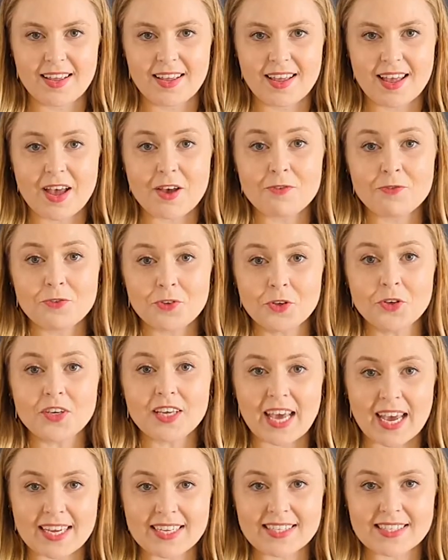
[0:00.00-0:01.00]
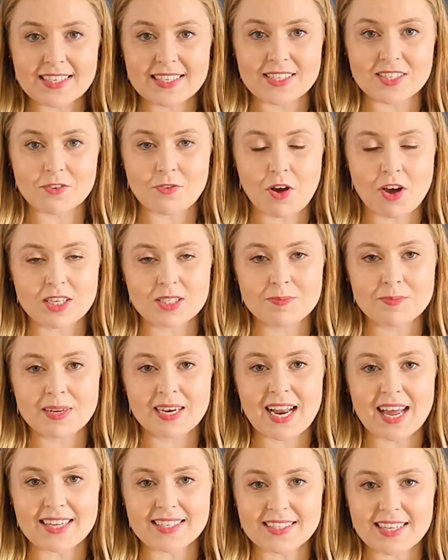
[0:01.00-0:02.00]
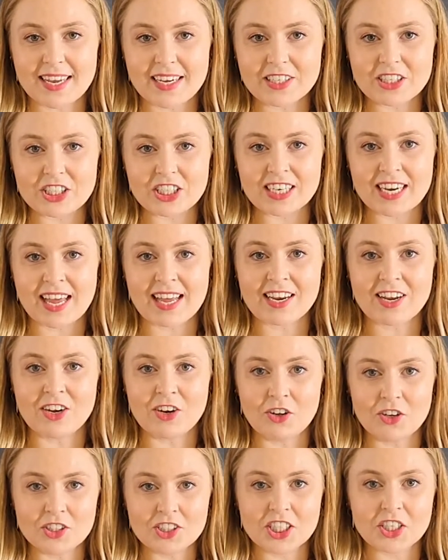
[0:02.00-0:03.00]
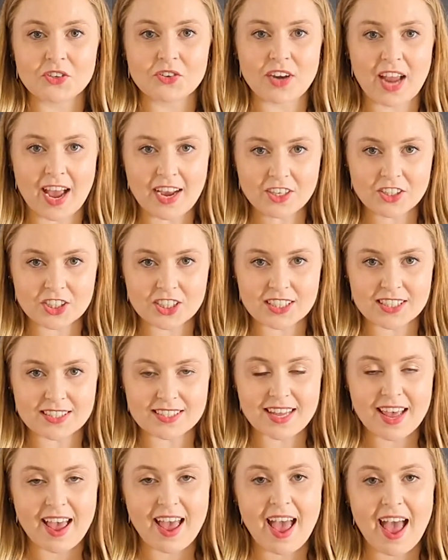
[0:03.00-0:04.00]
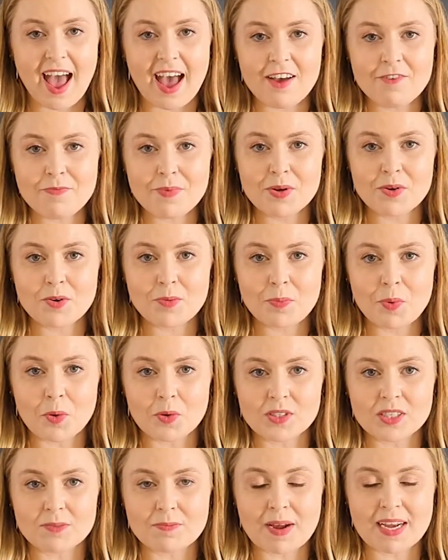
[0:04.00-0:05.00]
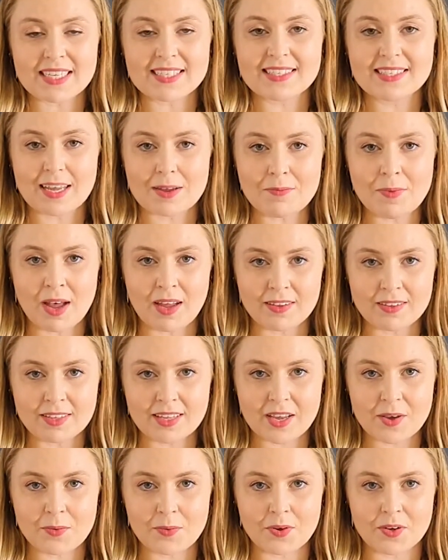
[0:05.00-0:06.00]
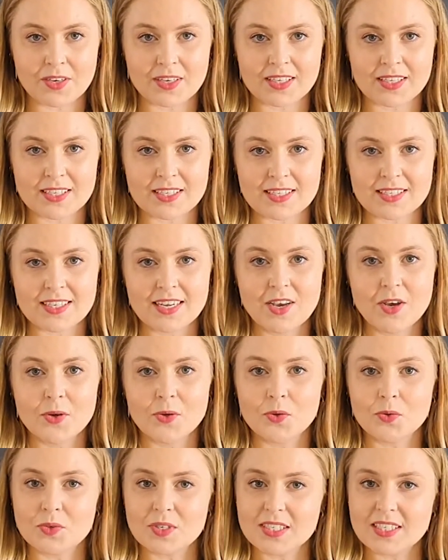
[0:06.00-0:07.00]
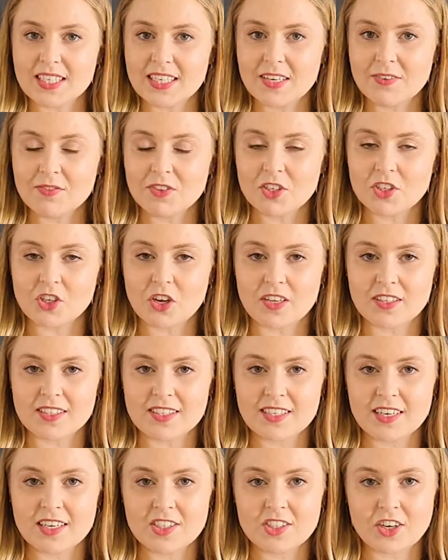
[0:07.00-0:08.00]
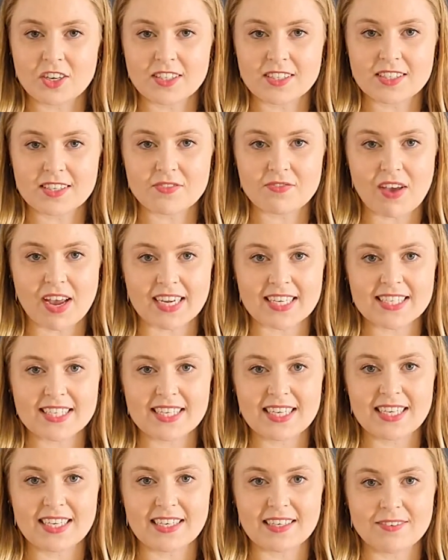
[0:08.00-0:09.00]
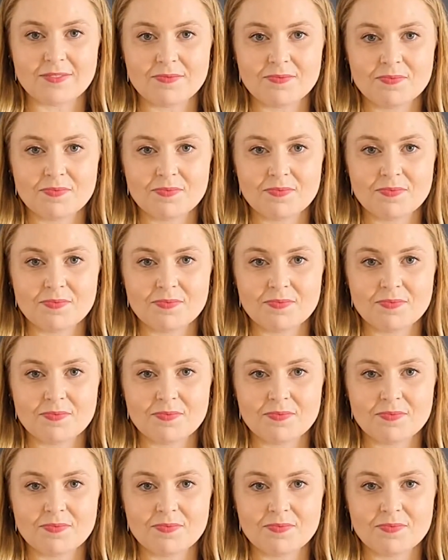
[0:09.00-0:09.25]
A few cases of hospitalization and allergic reactions have been reported by some healthcare workers who received the Johnson & Johnson vaccine.